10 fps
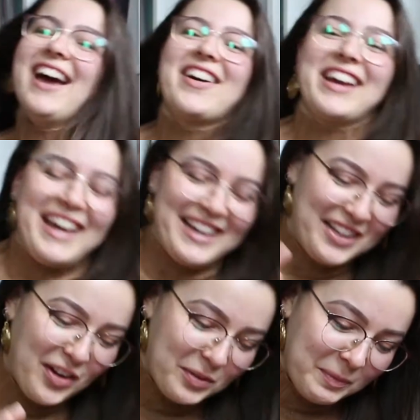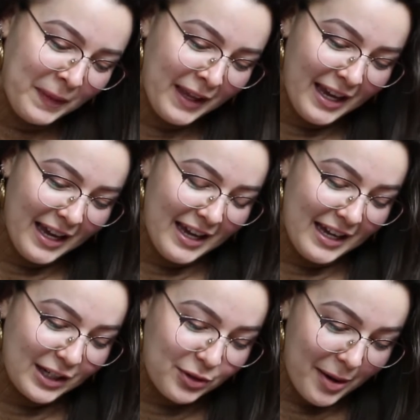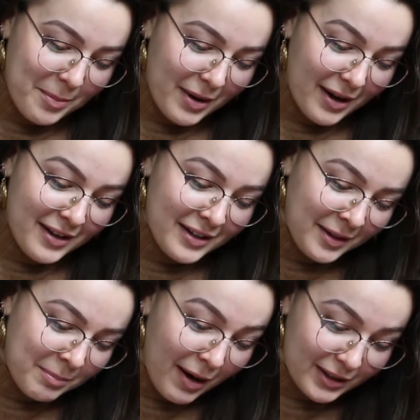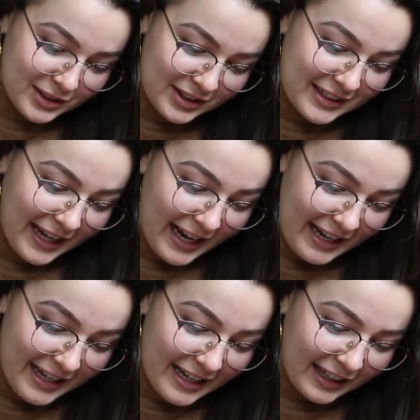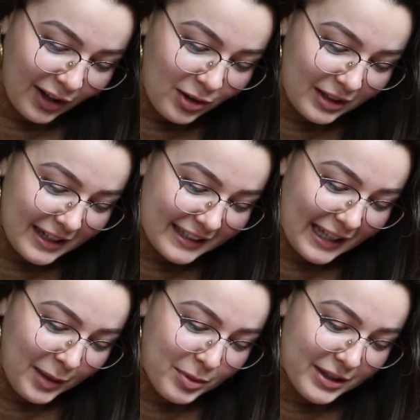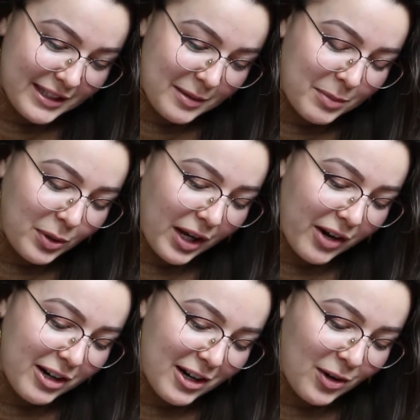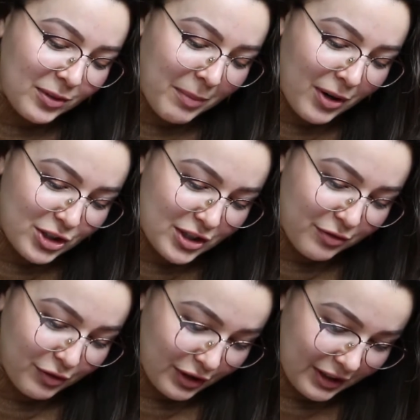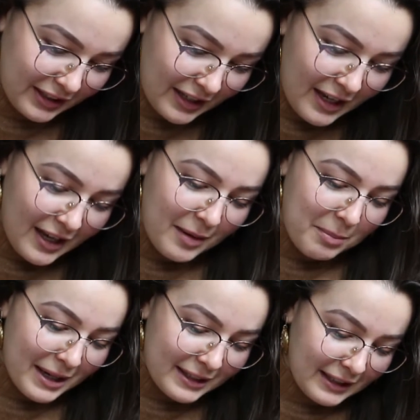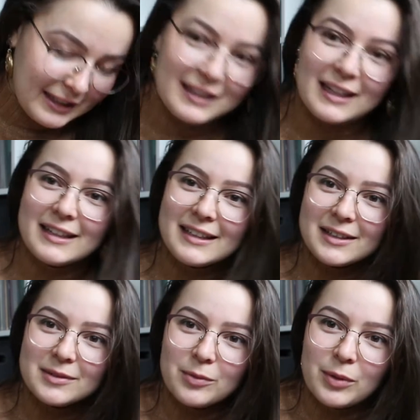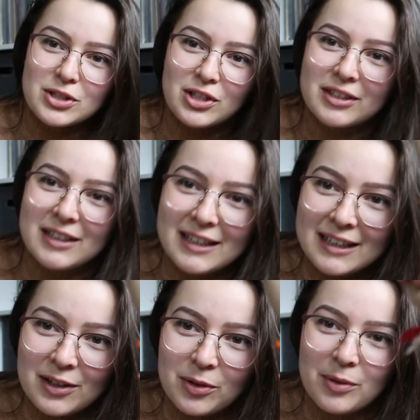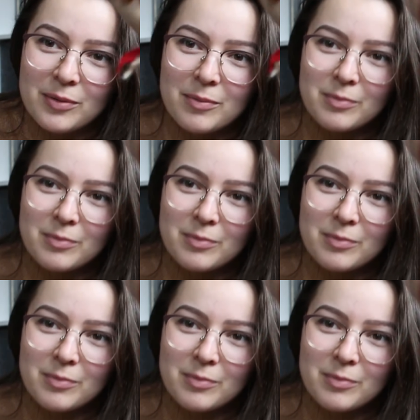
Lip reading: Okay, so Grandma Marta Day is a holiday celebrated in Bulgaria on March the 1st. Martinicas, which are these little